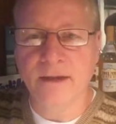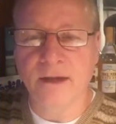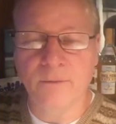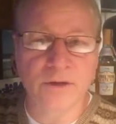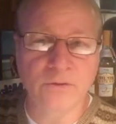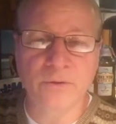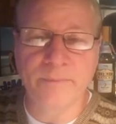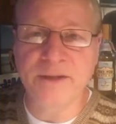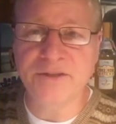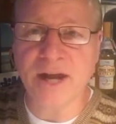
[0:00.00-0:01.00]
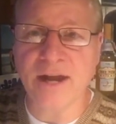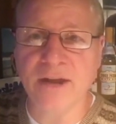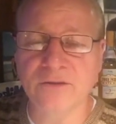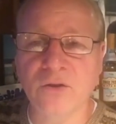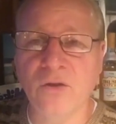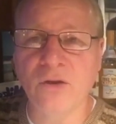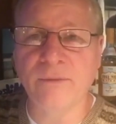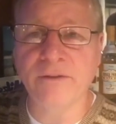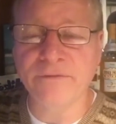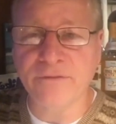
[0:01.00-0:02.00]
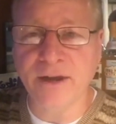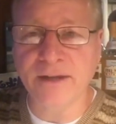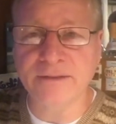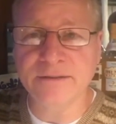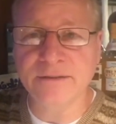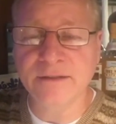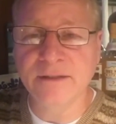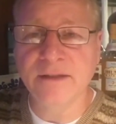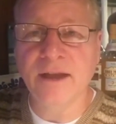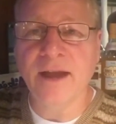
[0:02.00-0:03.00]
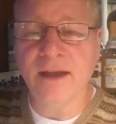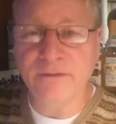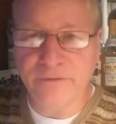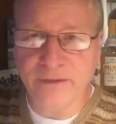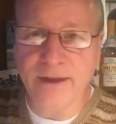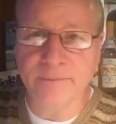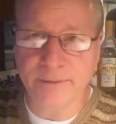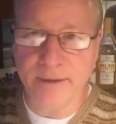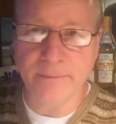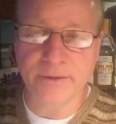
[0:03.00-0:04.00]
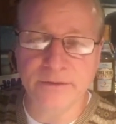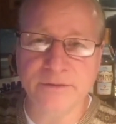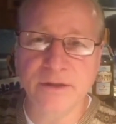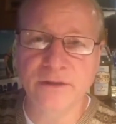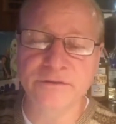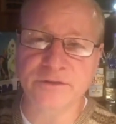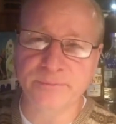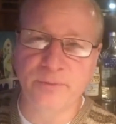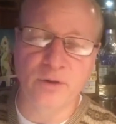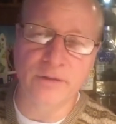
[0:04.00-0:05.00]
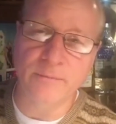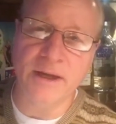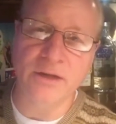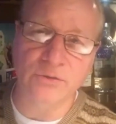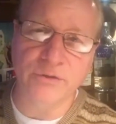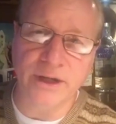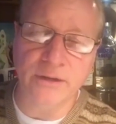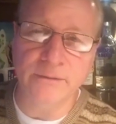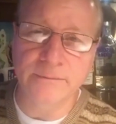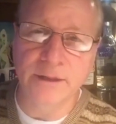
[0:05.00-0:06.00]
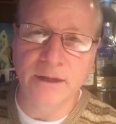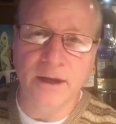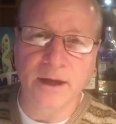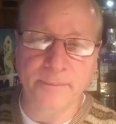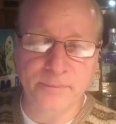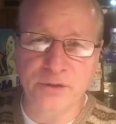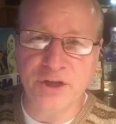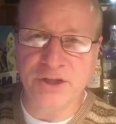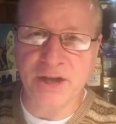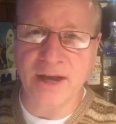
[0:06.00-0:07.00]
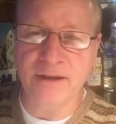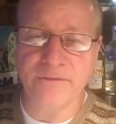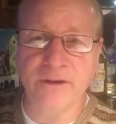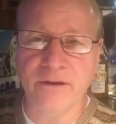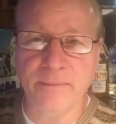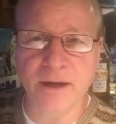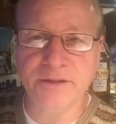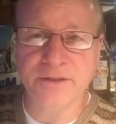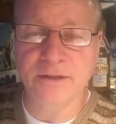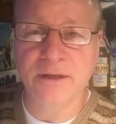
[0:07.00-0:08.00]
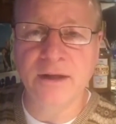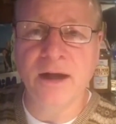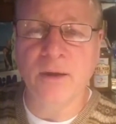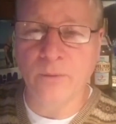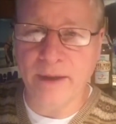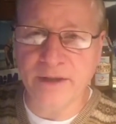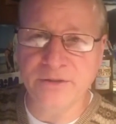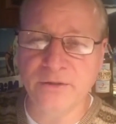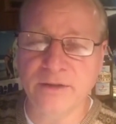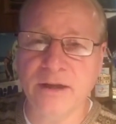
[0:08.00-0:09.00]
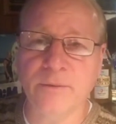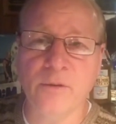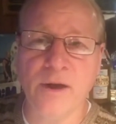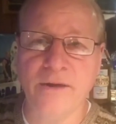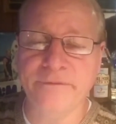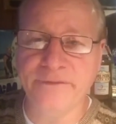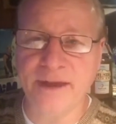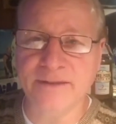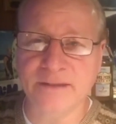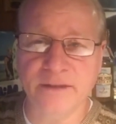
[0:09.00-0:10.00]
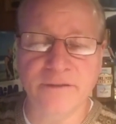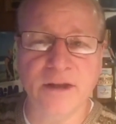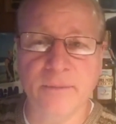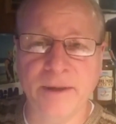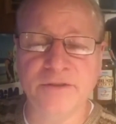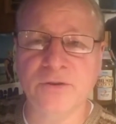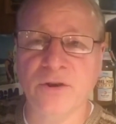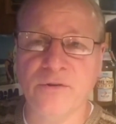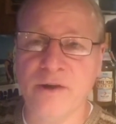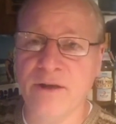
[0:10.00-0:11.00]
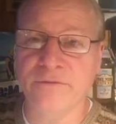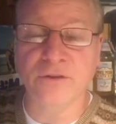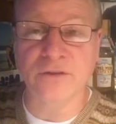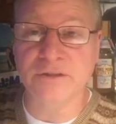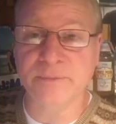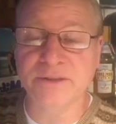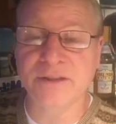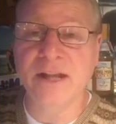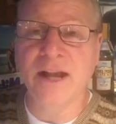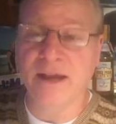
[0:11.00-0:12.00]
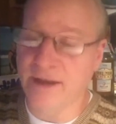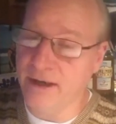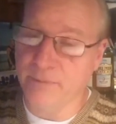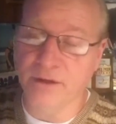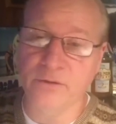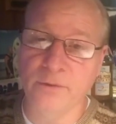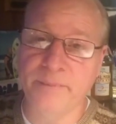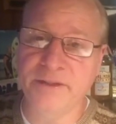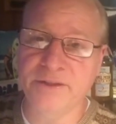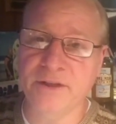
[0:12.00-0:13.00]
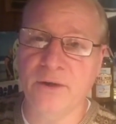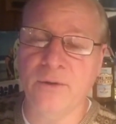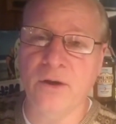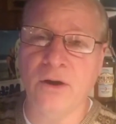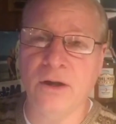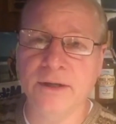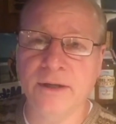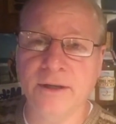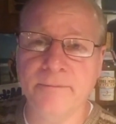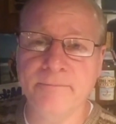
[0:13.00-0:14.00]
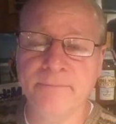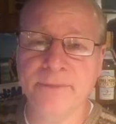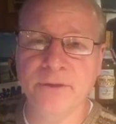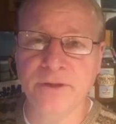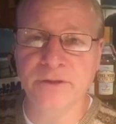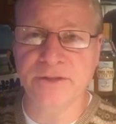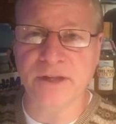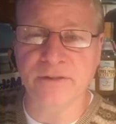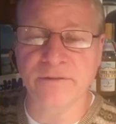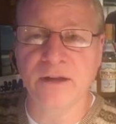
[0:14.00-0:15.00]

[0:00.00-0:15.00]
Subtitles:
I want to do a big shout out to all my friends and family members for supporting my career. I appreciate it very much. I will make sure that I'm around for Thanksgiving. I'll make sure I'm around for Christmas. And then I'm going to do a big show on New Year's Eve.